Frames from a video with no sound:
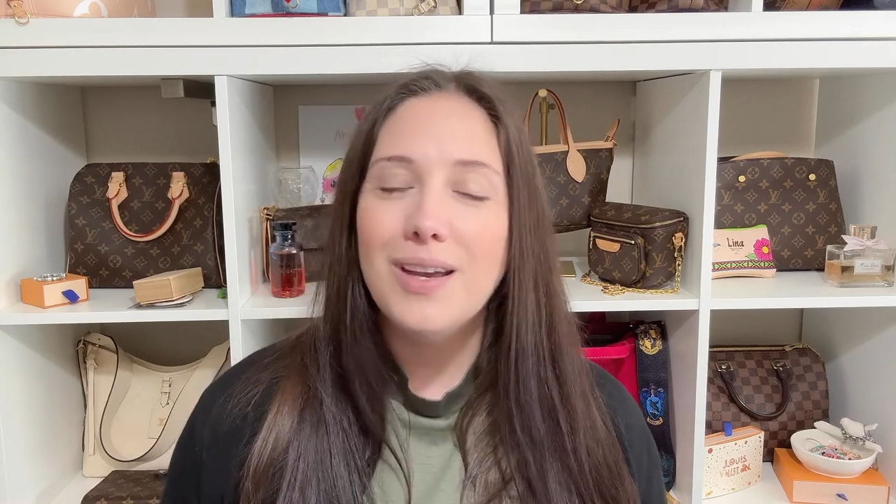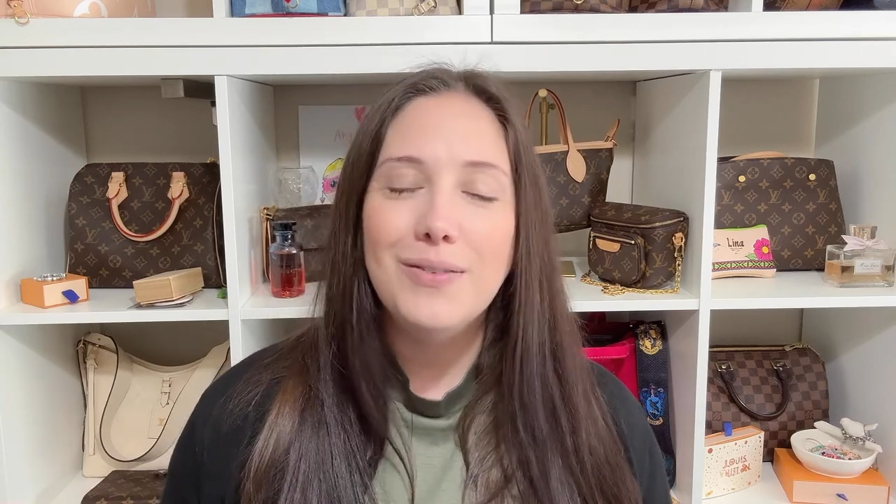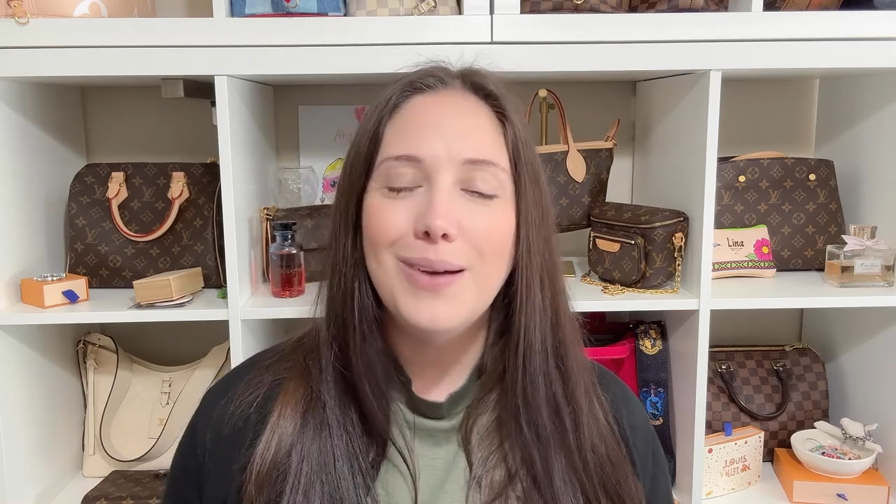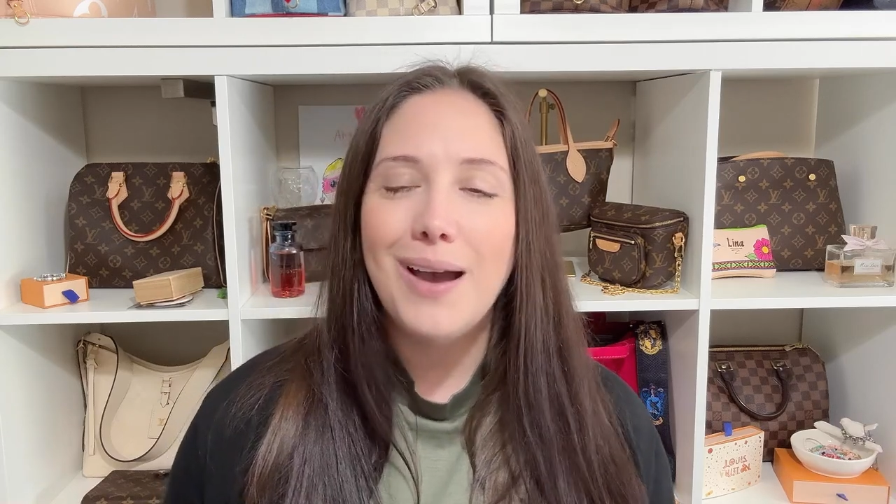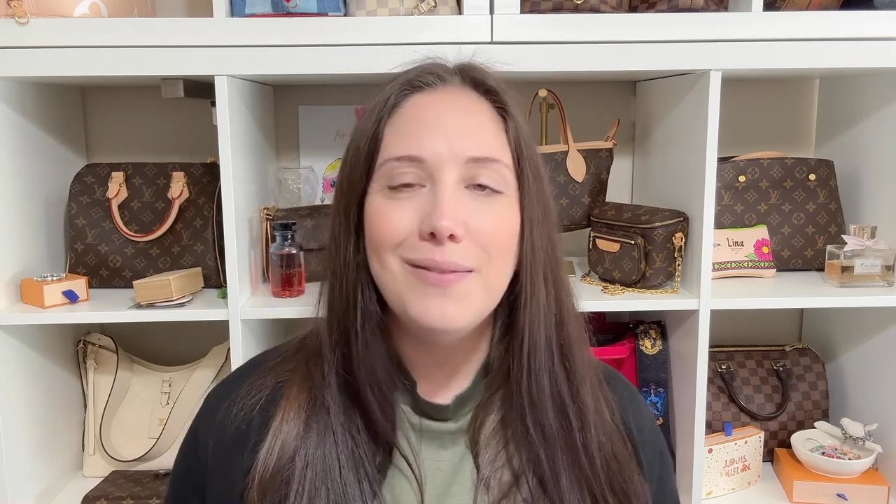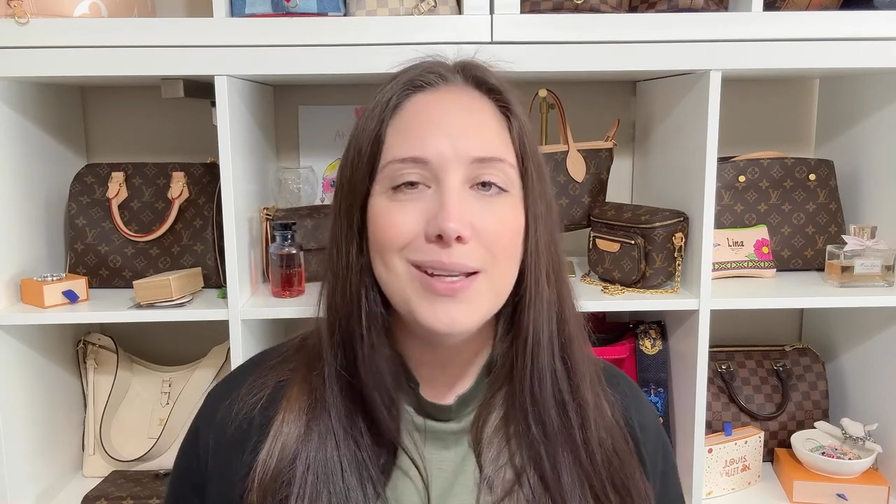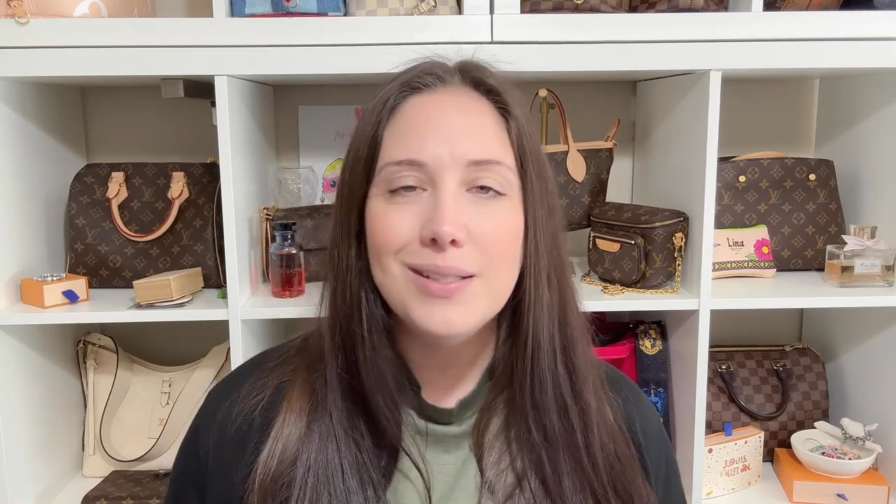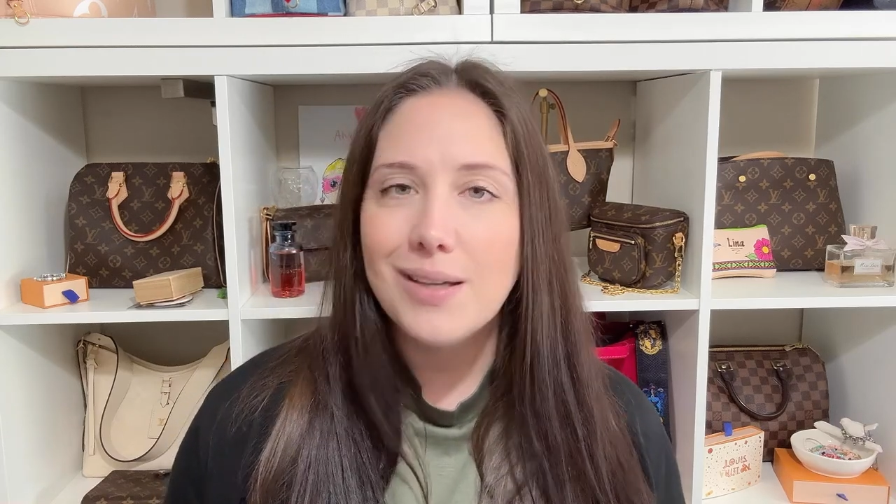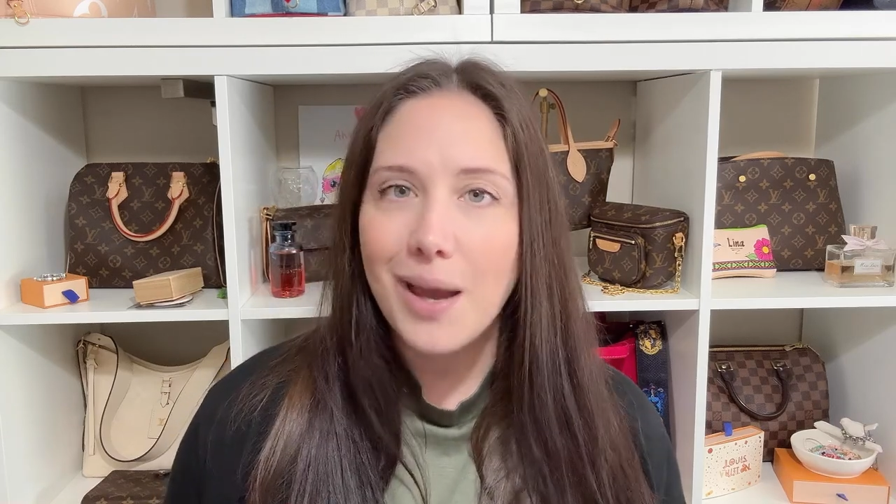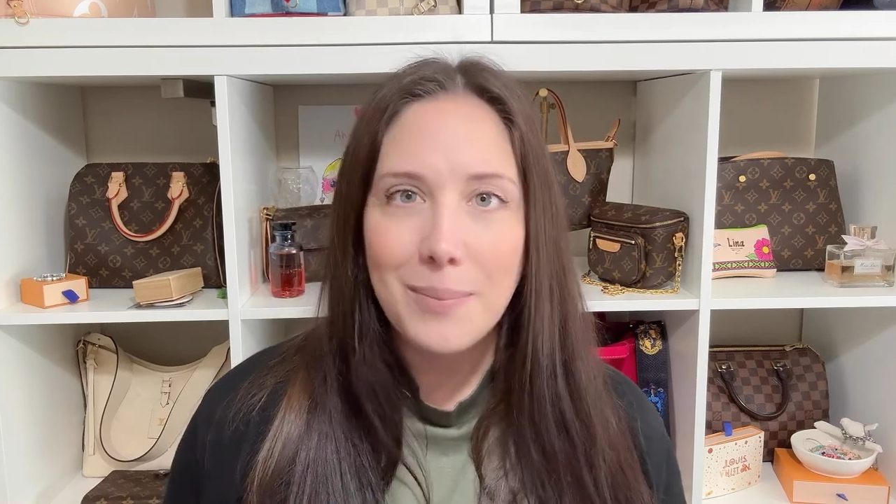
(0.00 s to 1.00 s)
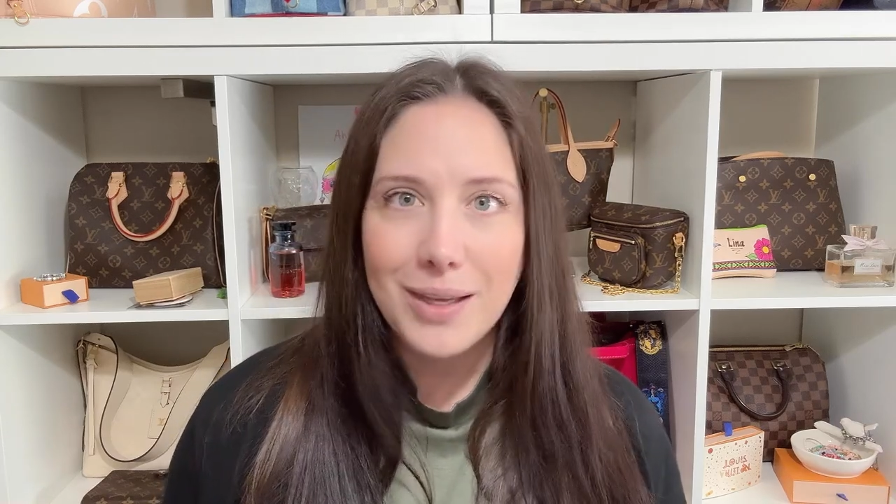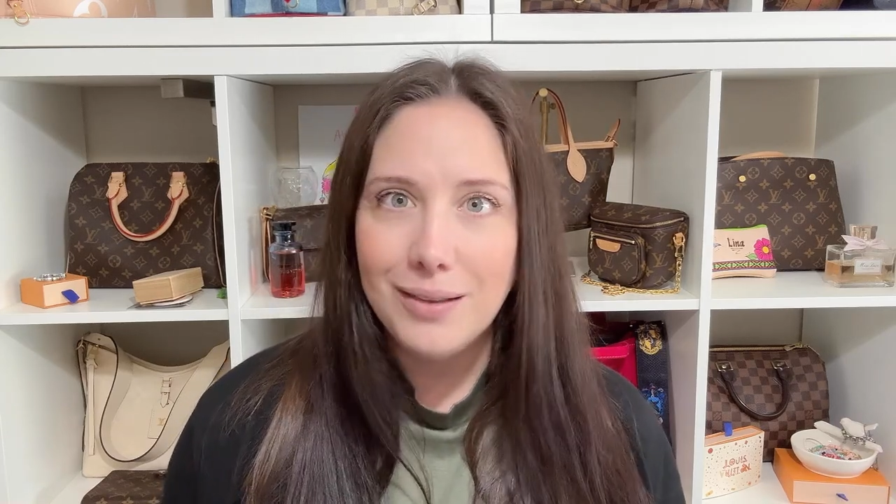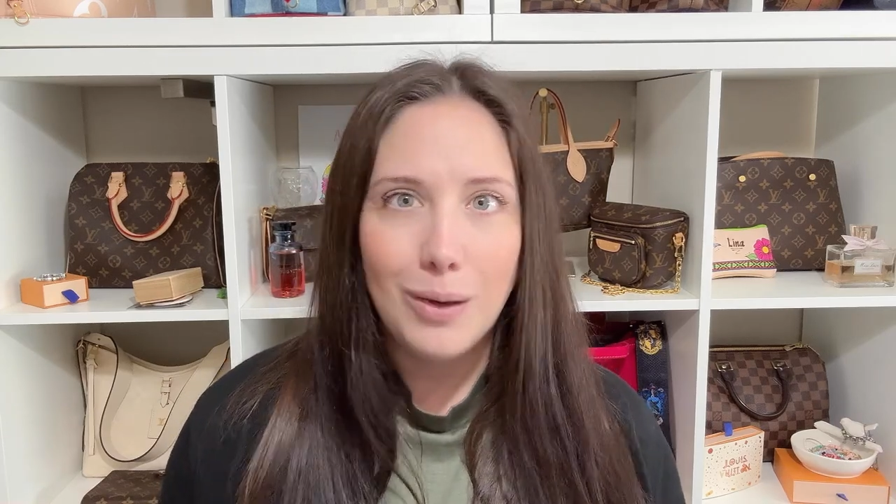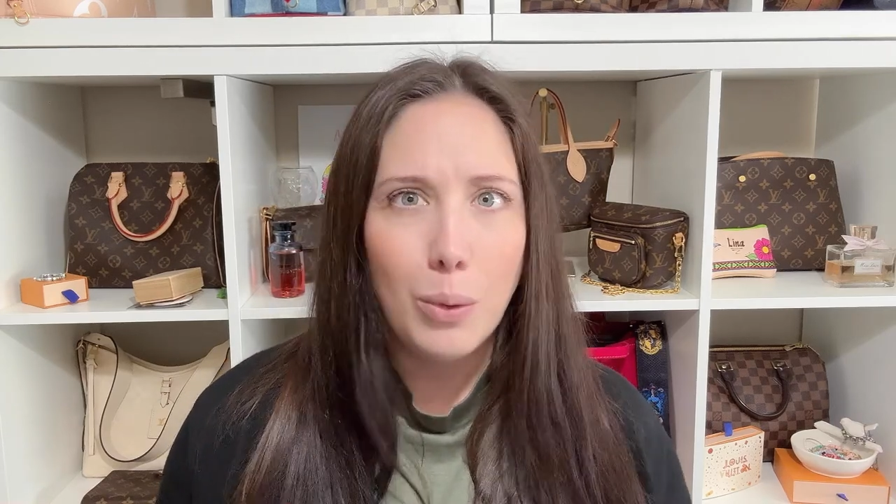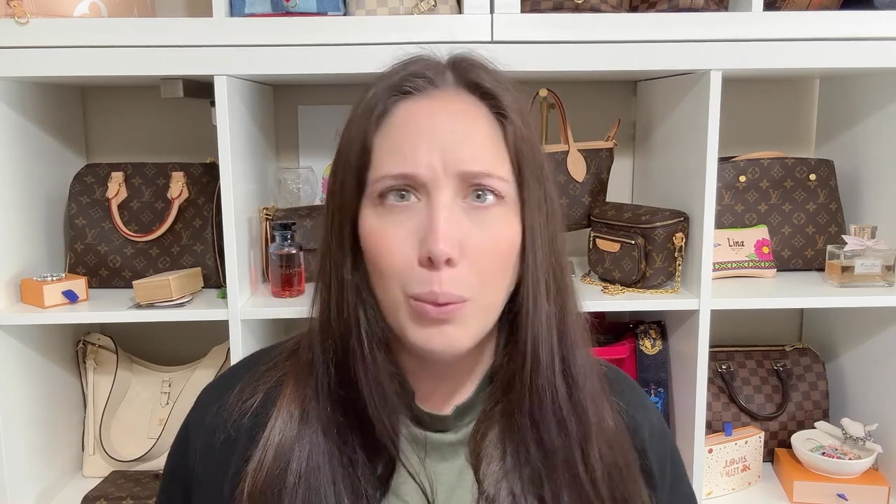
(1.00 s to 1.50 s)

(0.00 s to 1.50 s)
If you haven't, I mean,